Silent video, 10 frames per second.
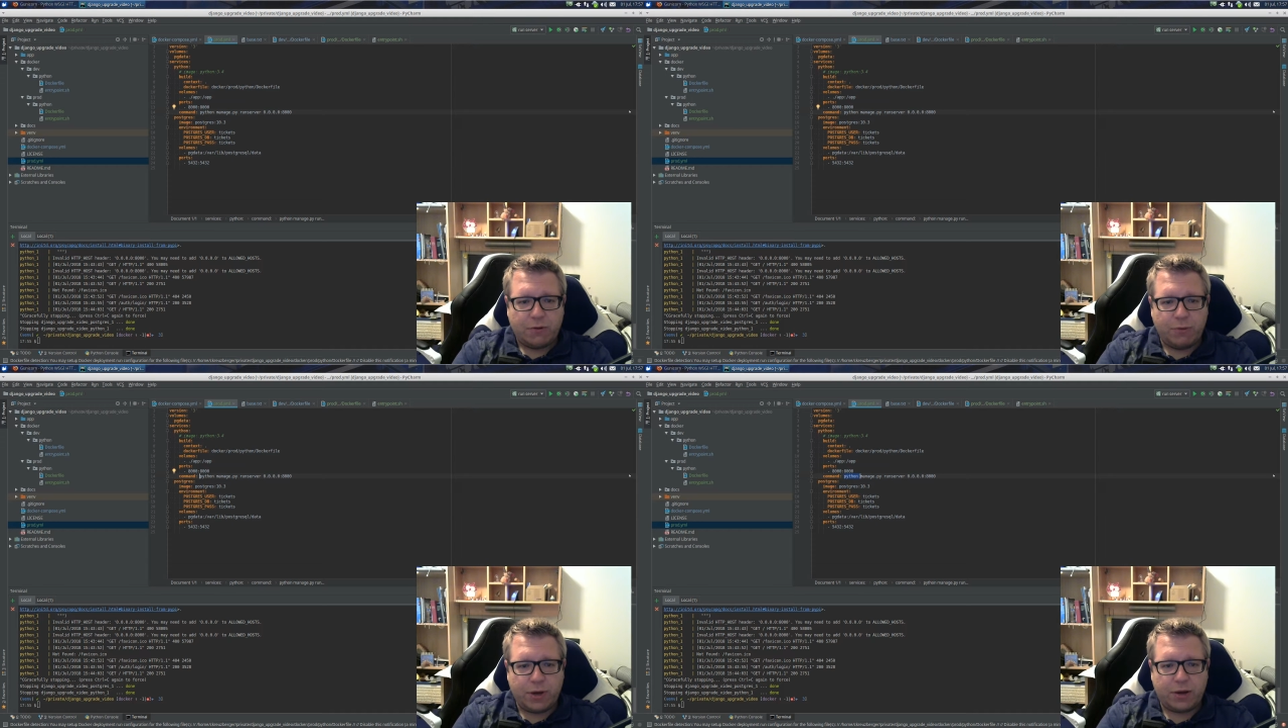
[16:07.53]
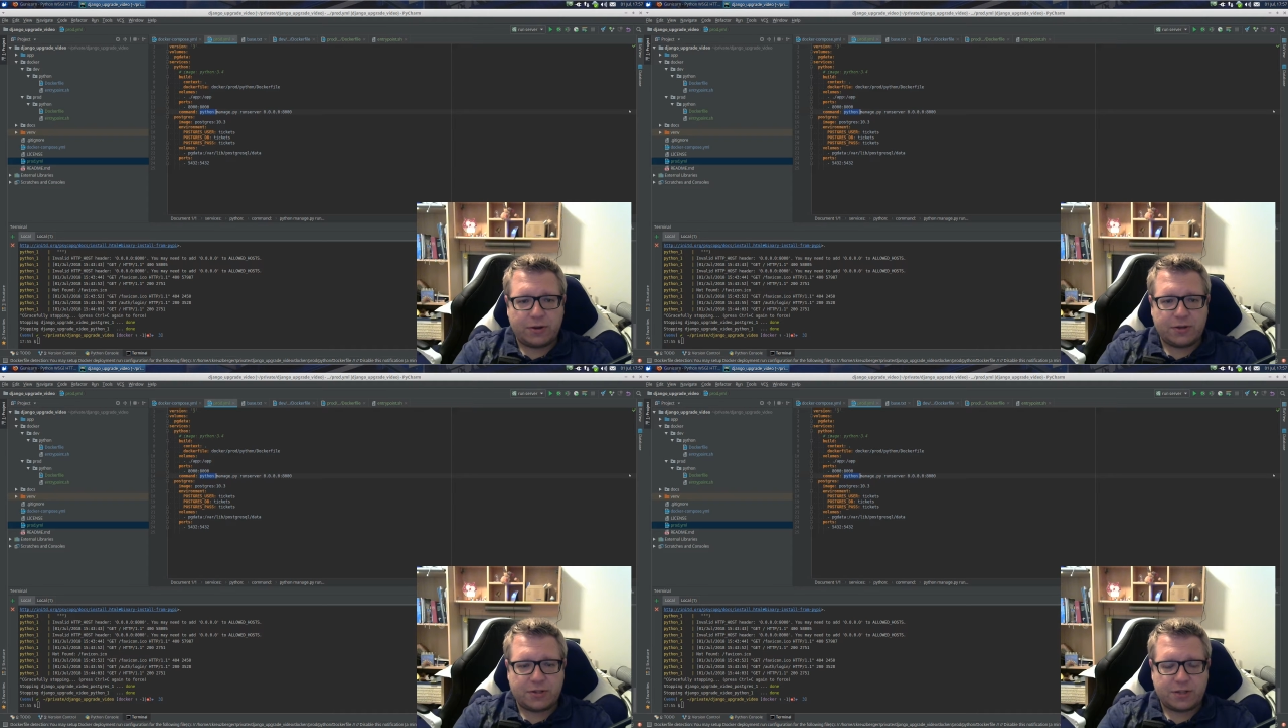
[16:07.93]
we're
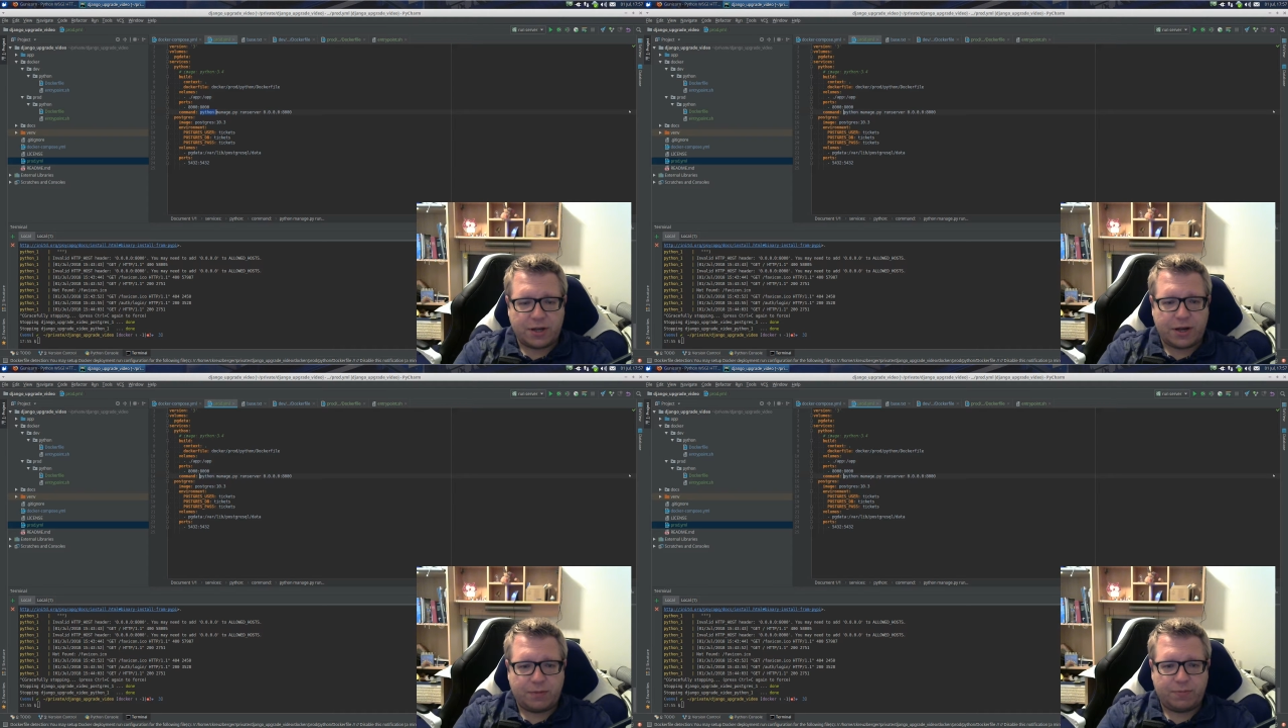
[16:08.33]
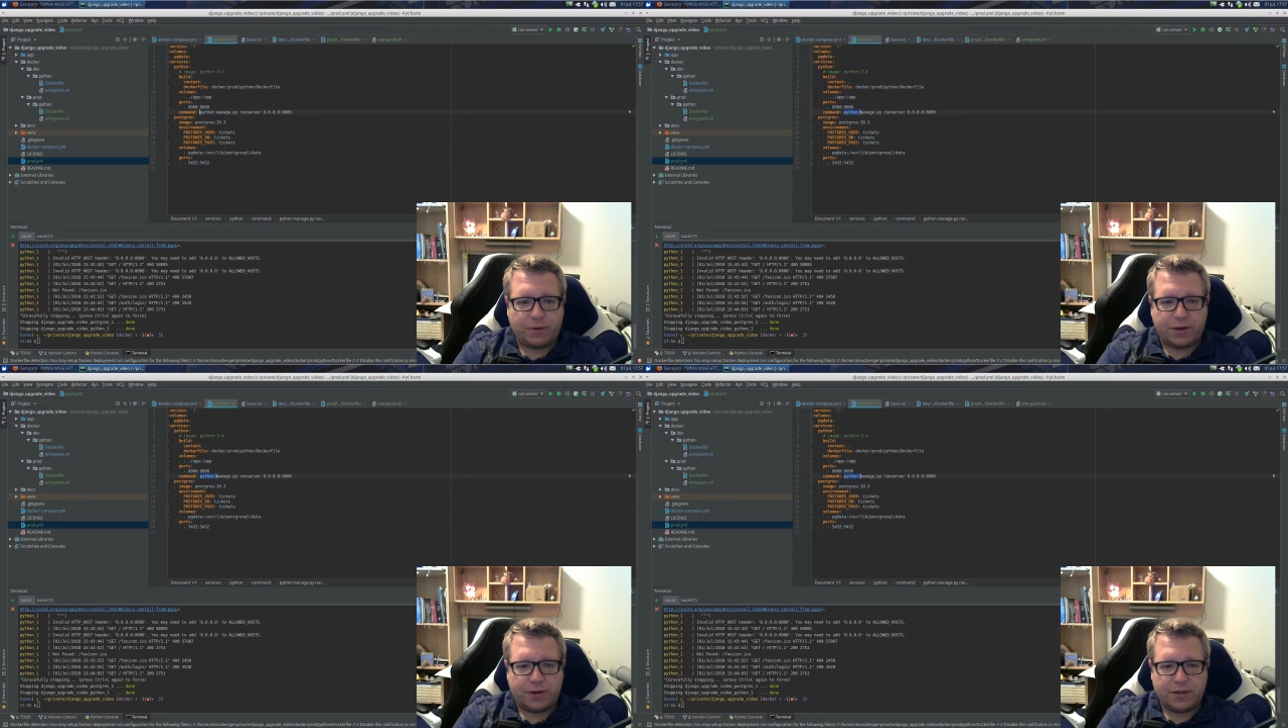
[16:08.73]
gonna start
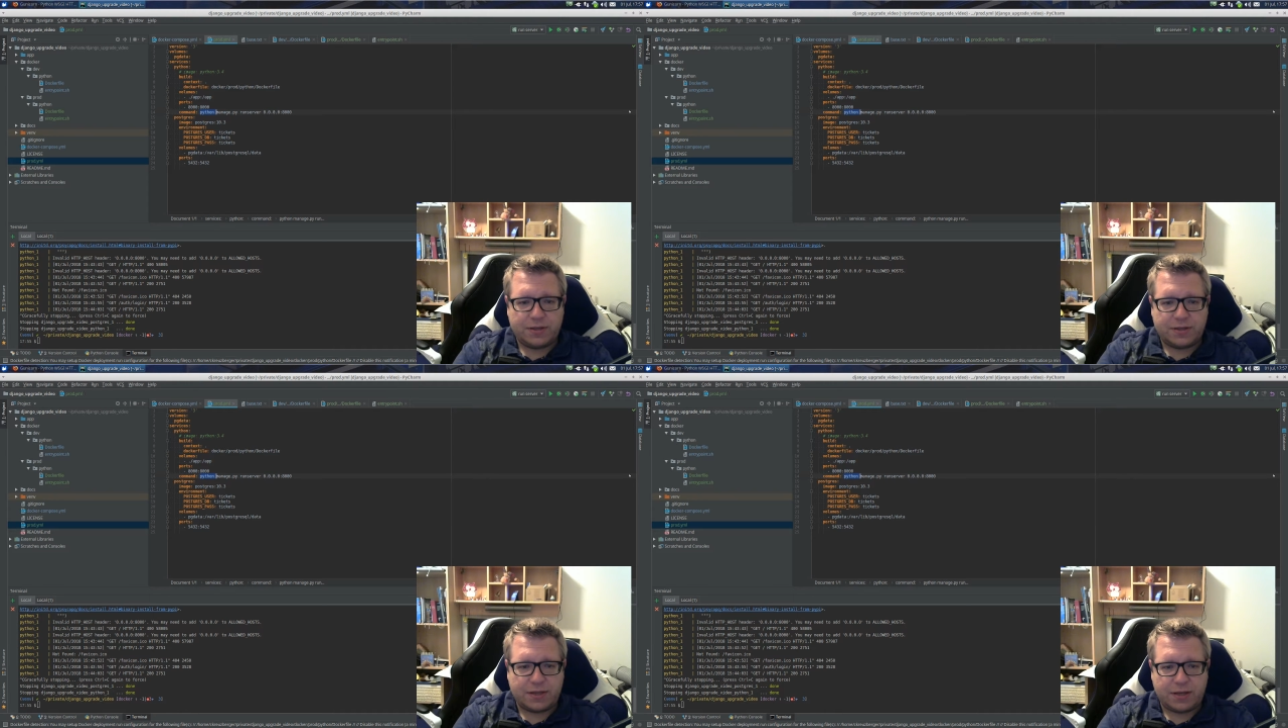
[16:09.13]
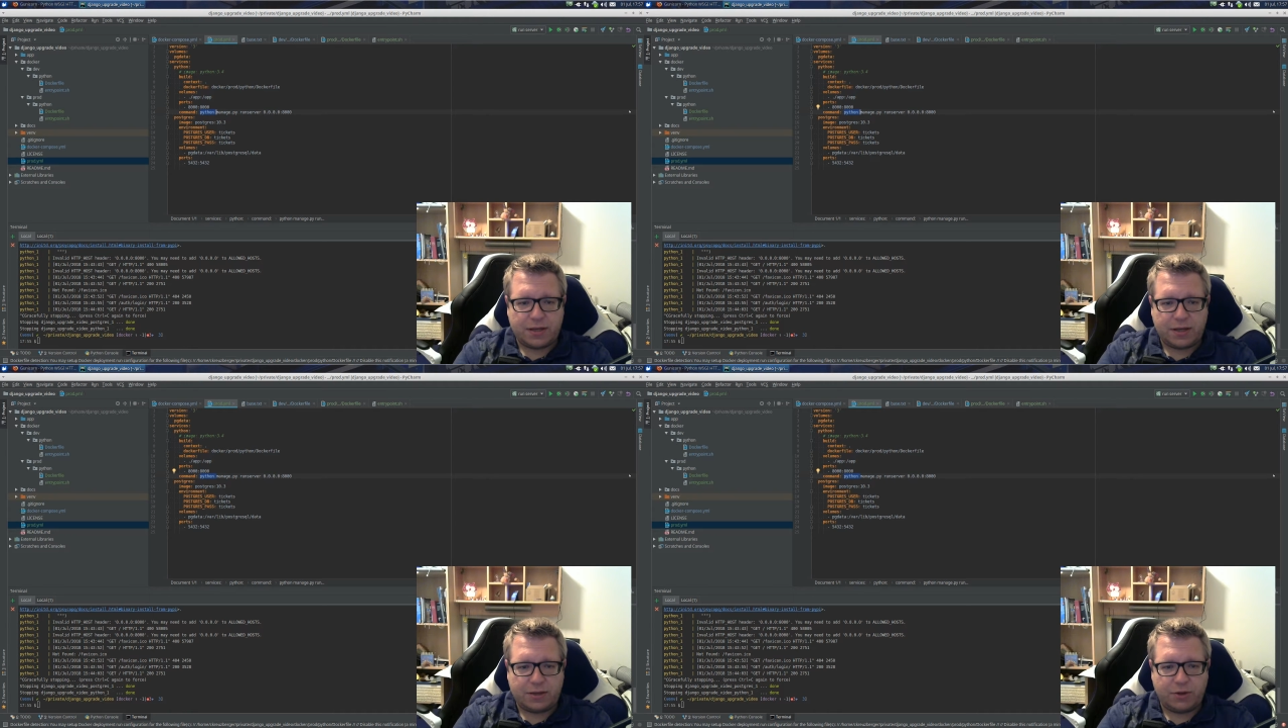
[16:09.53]
by
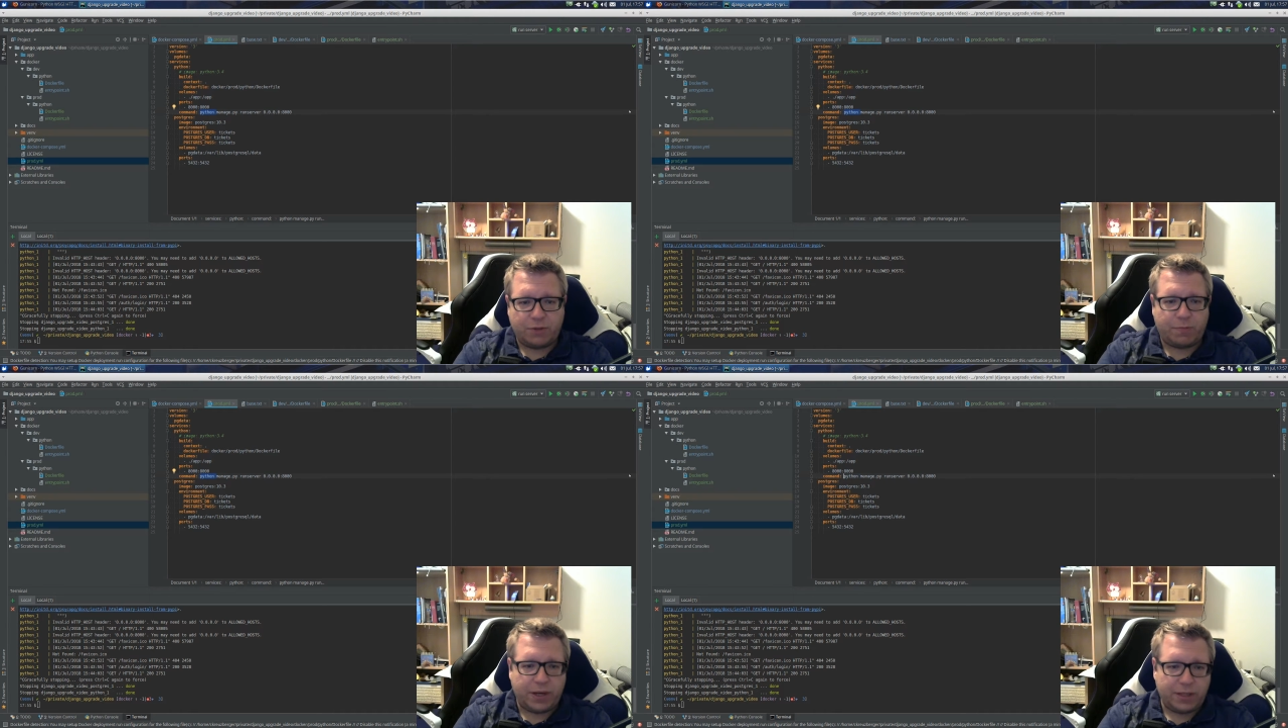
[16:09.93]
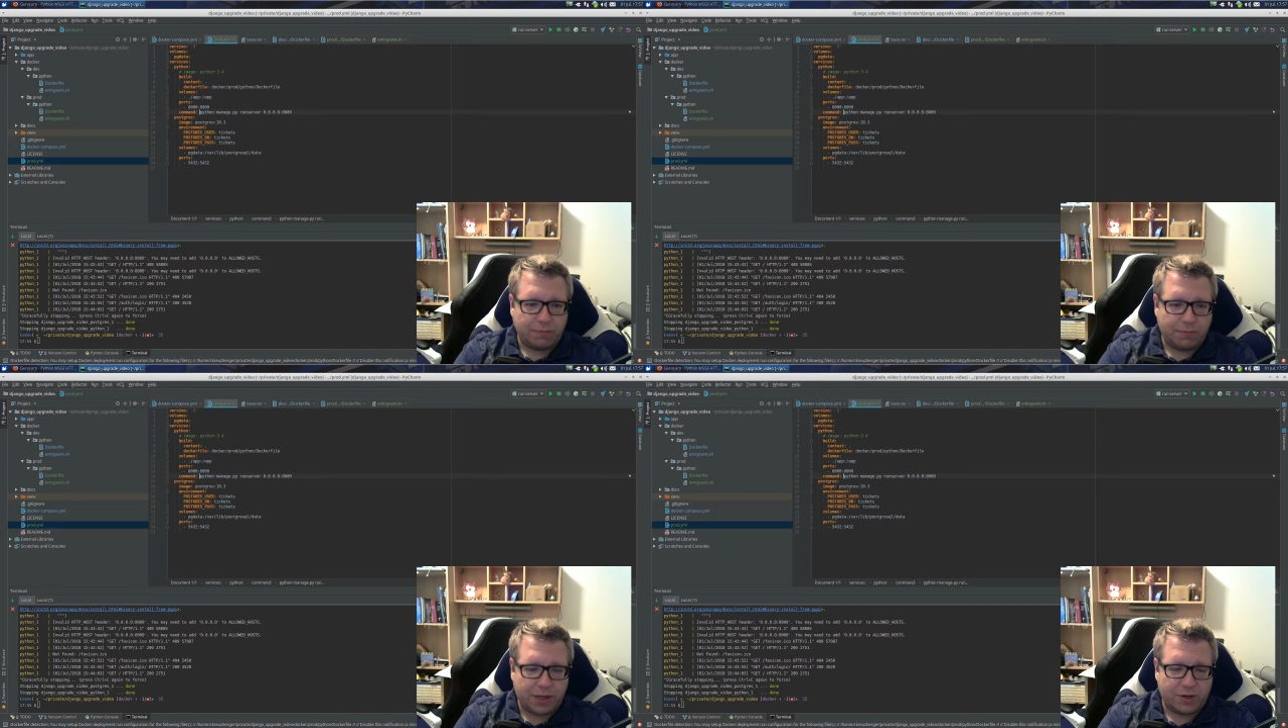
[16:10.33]
saying not
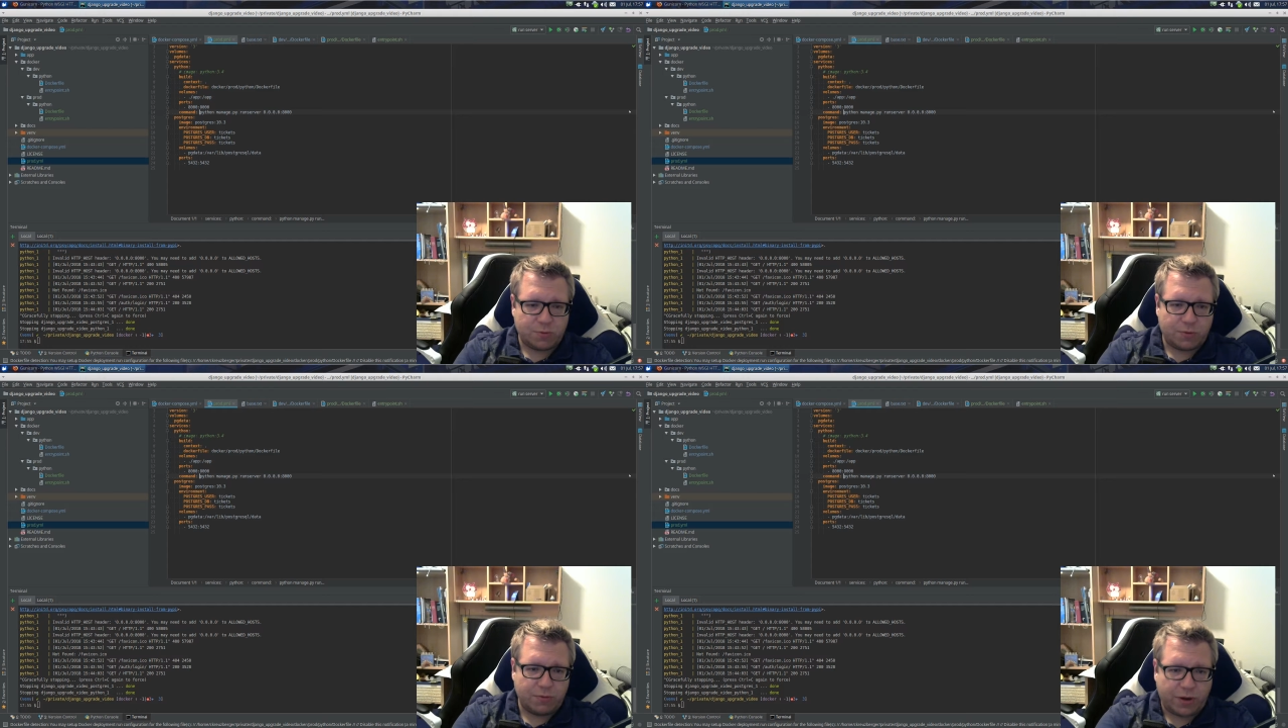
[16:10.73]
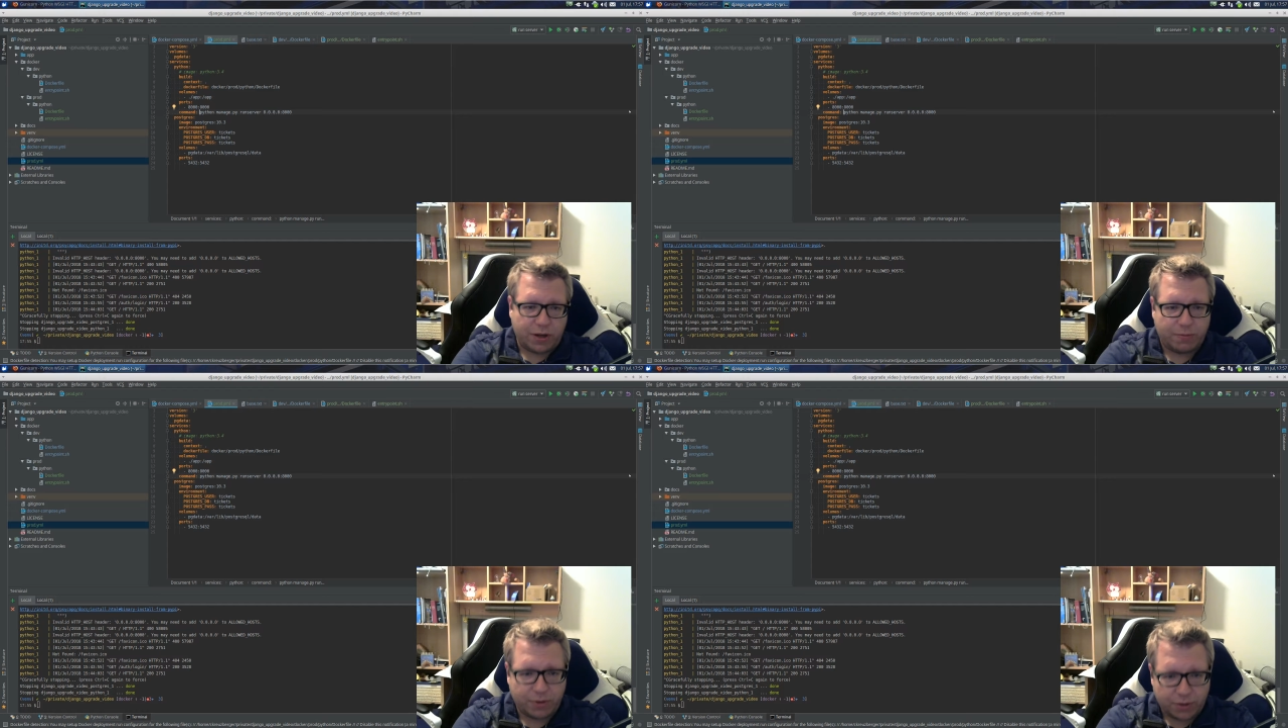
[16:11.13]
Python manage py,
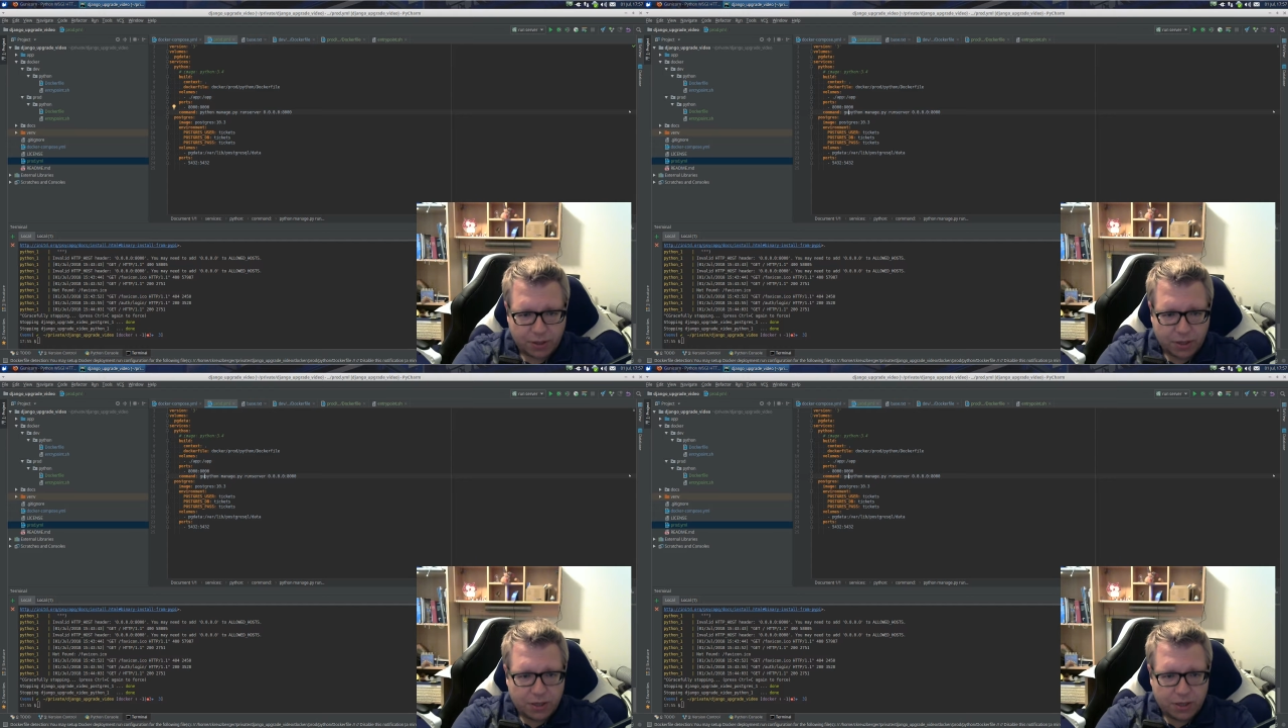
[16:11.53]
but